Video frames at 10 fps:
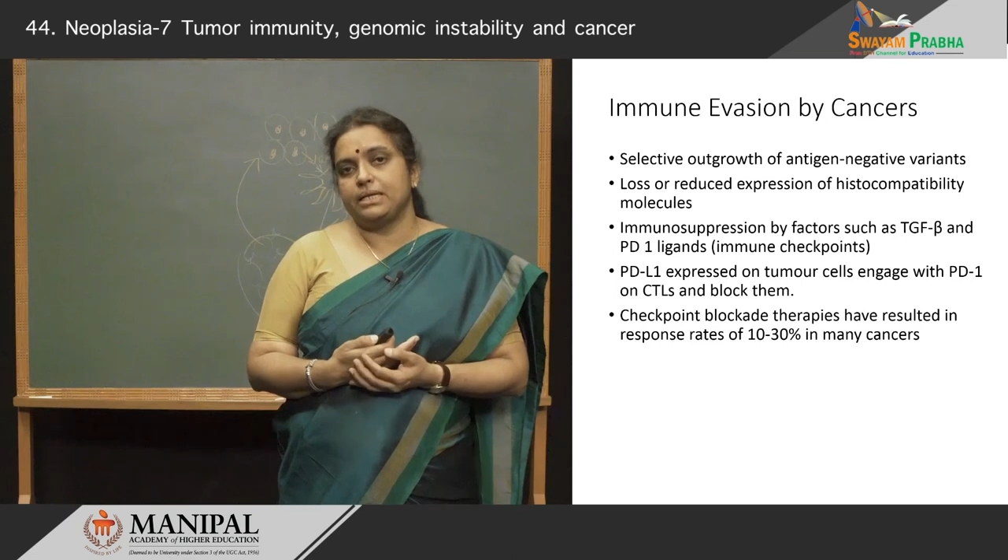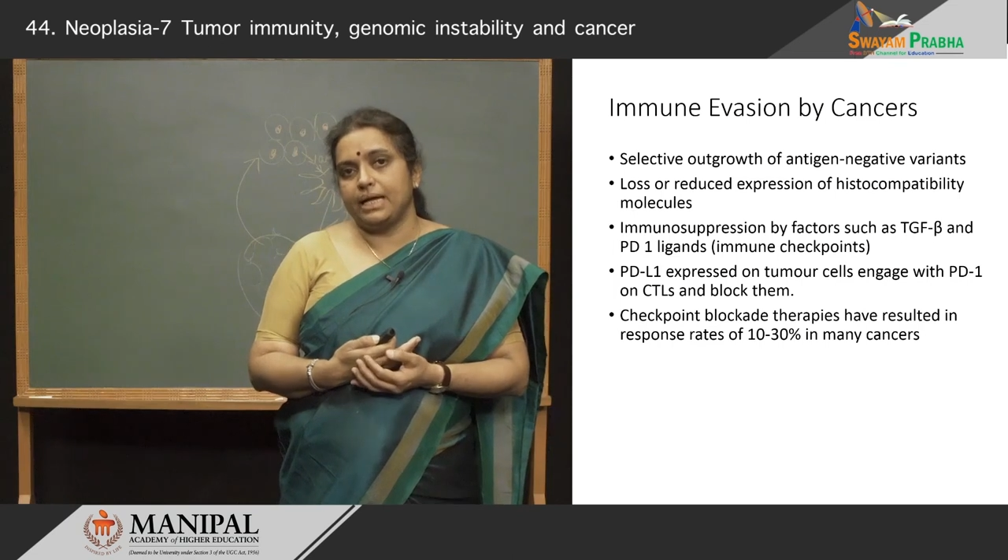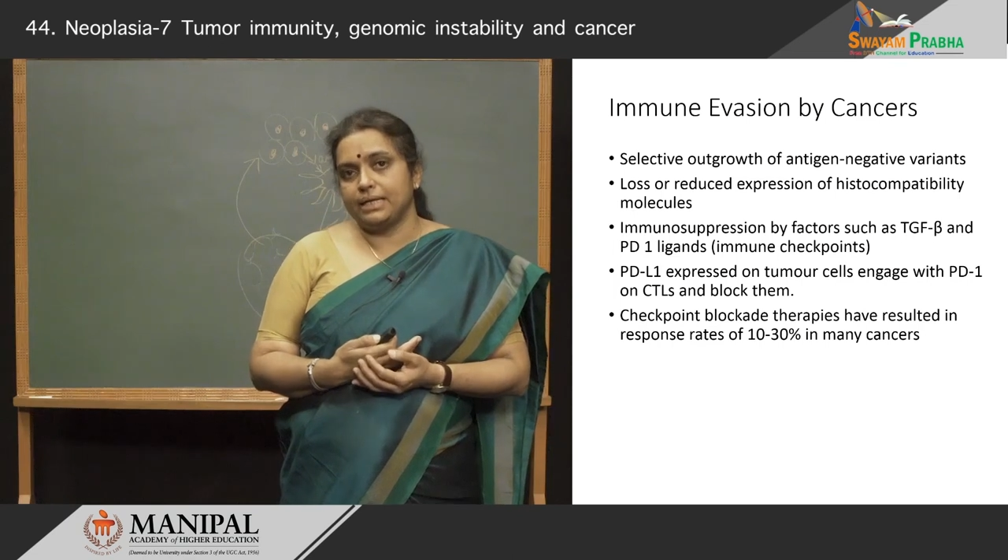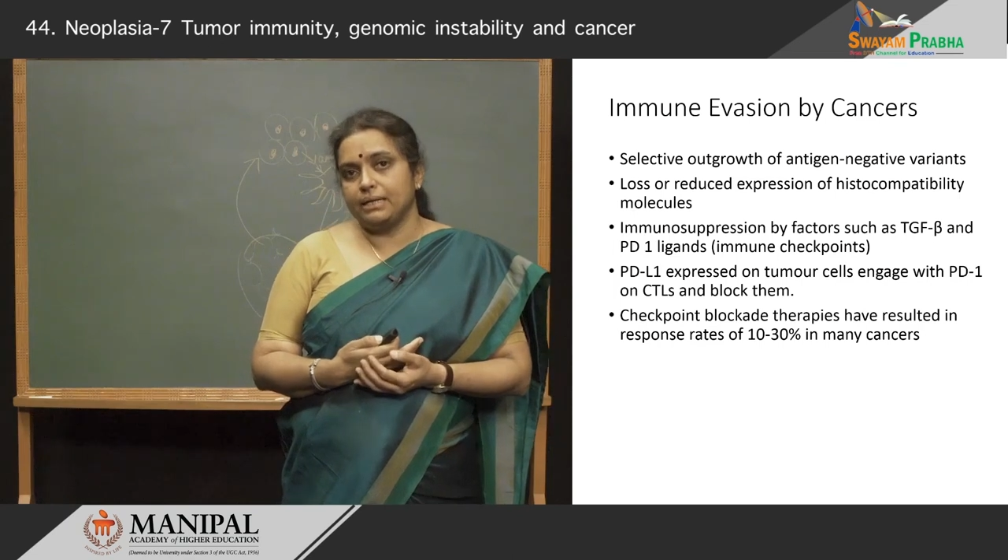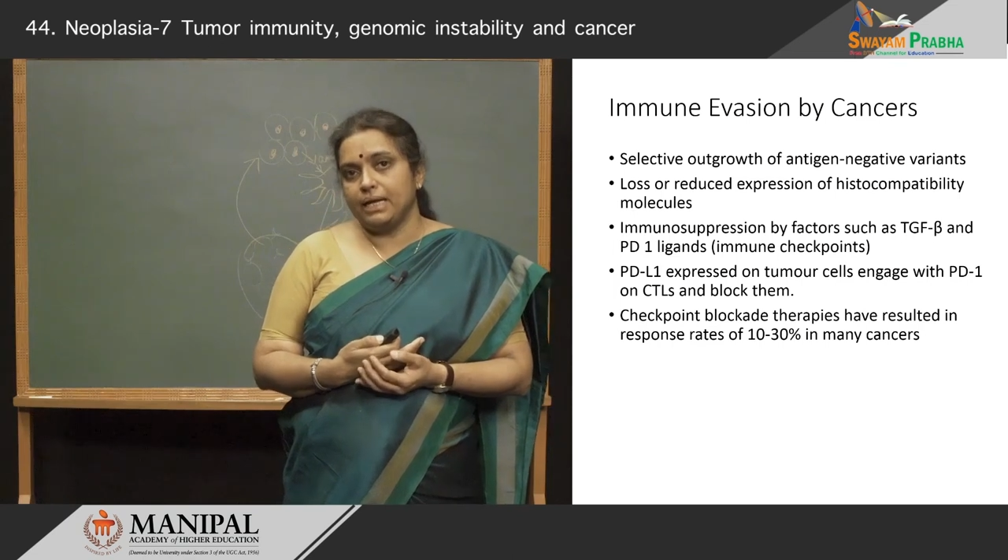that
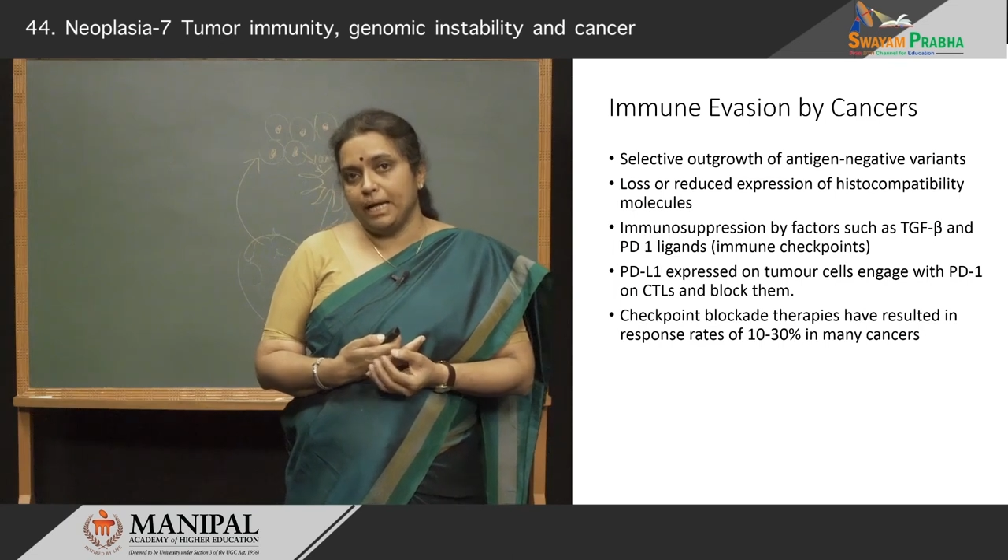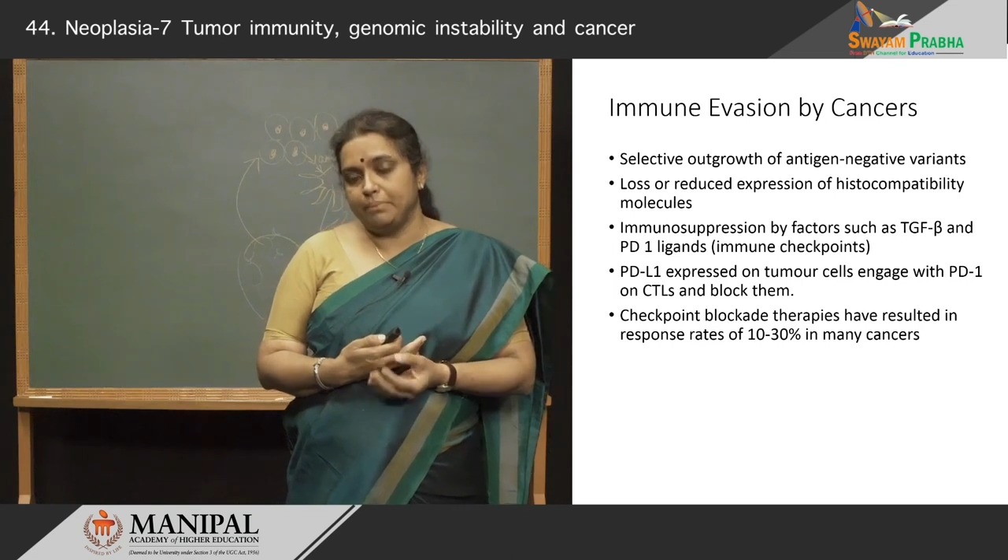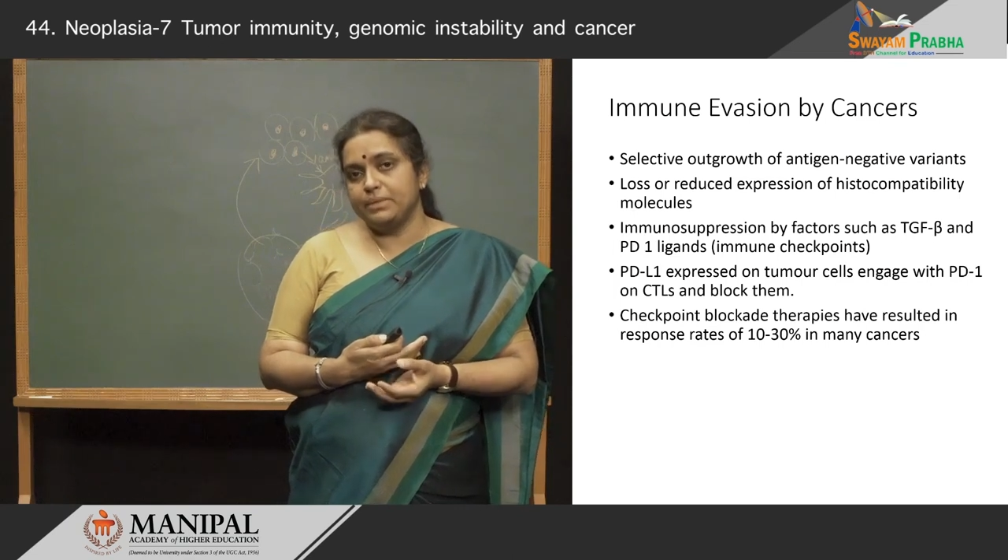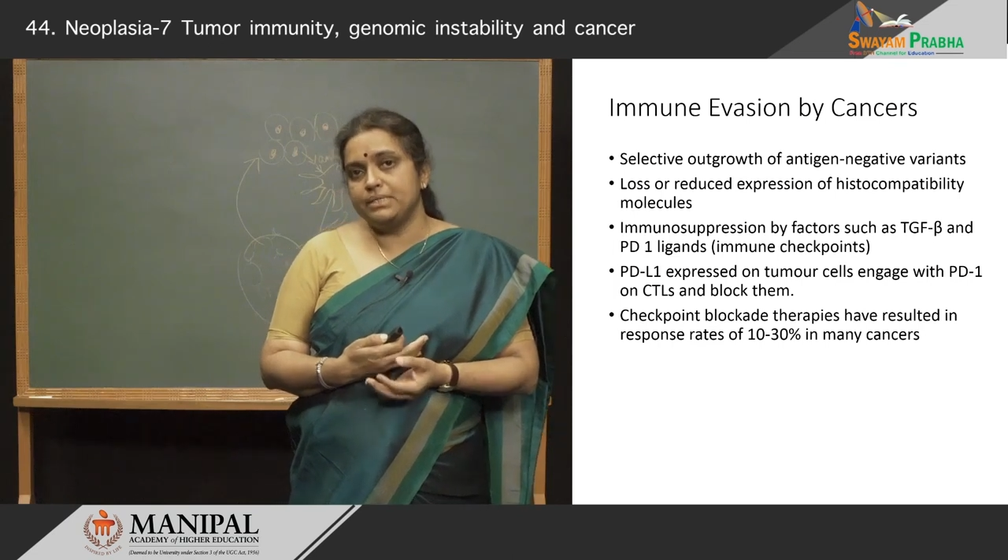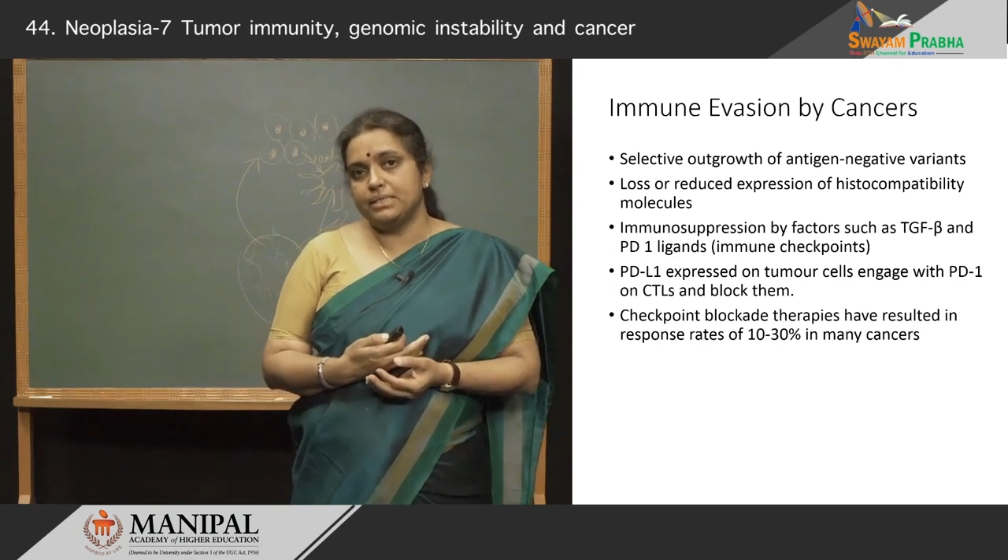
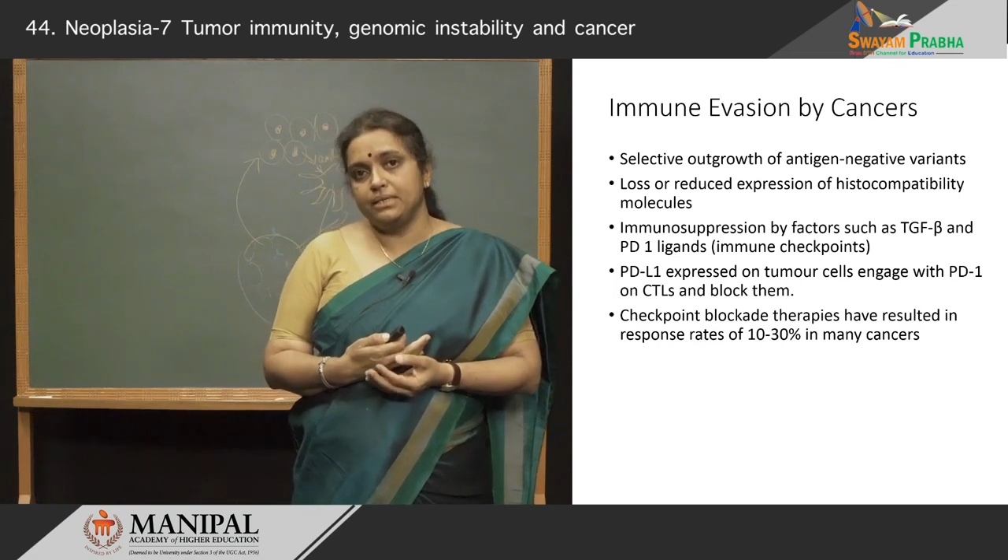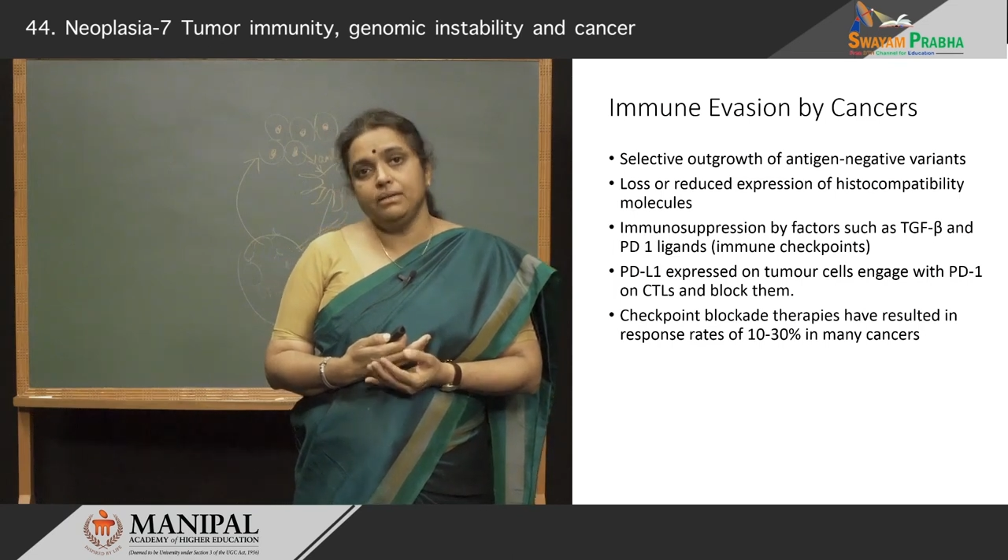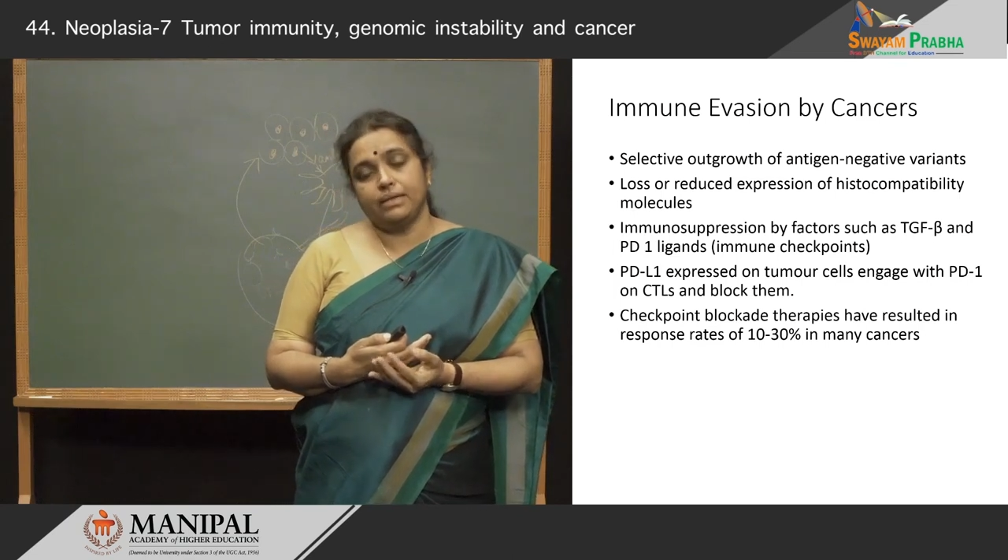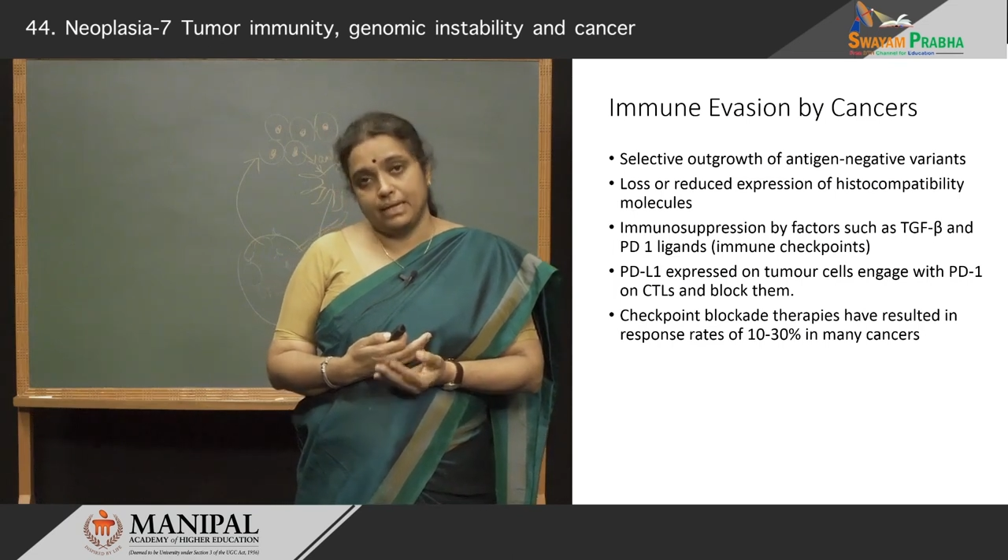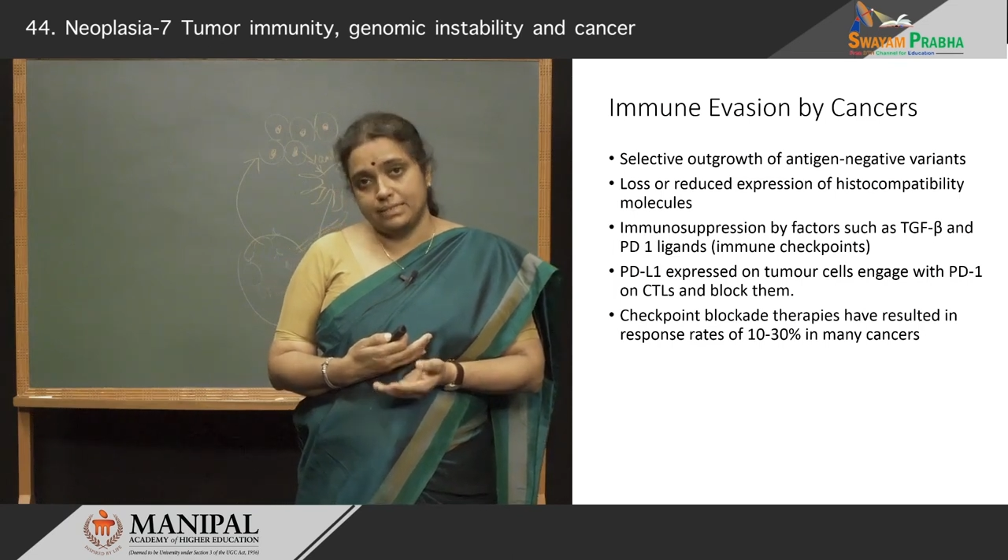happens in
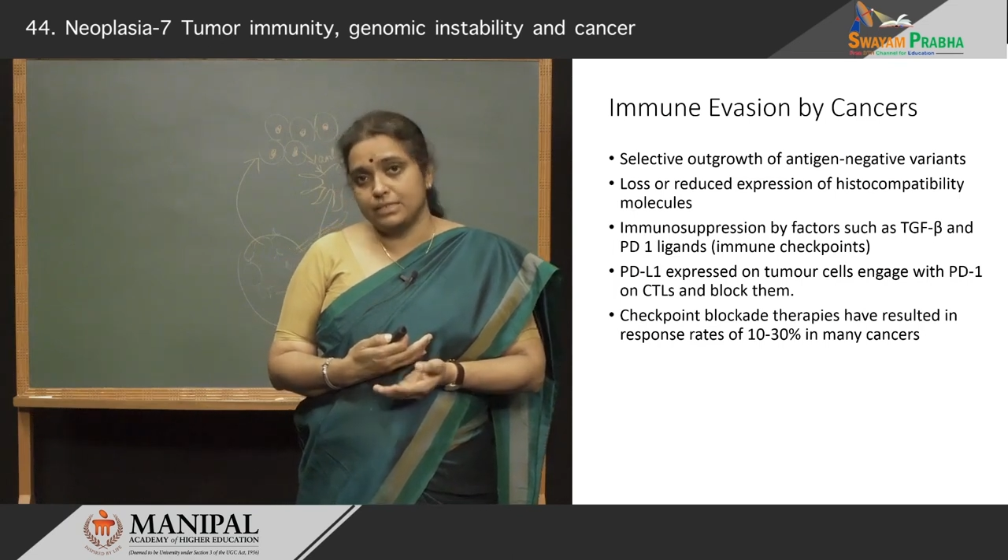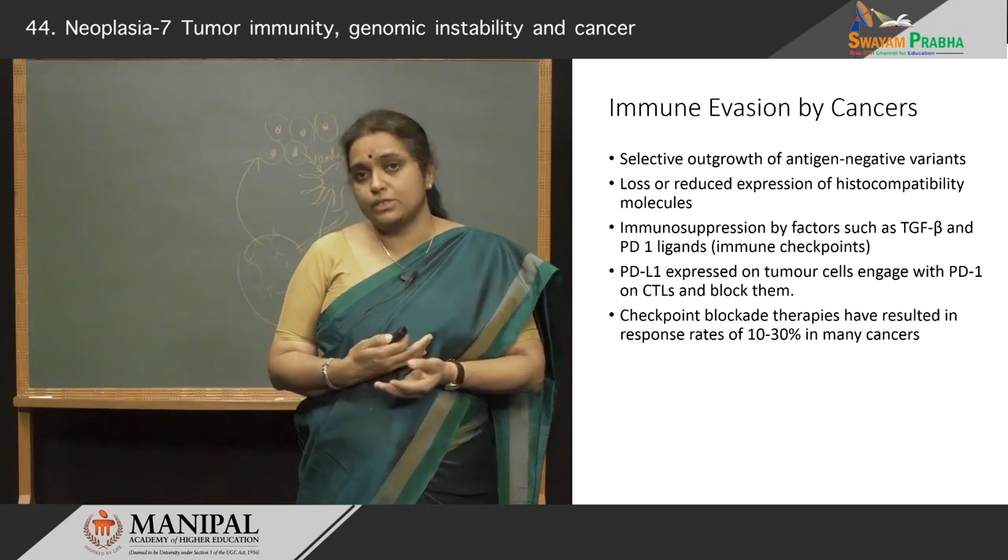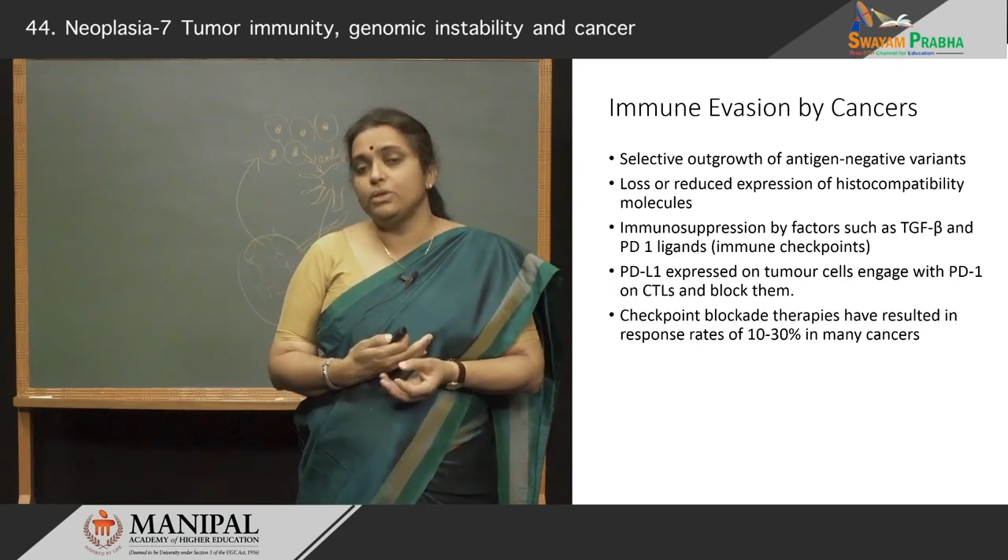cancer.